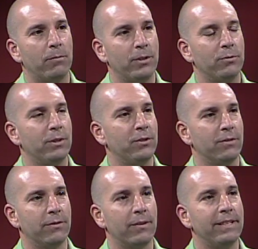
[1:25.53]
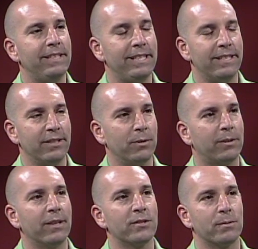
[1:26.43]
which is very detailed,
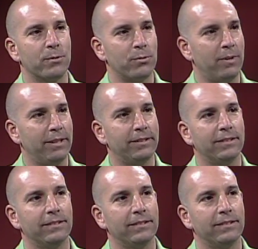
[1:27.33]
what customers want.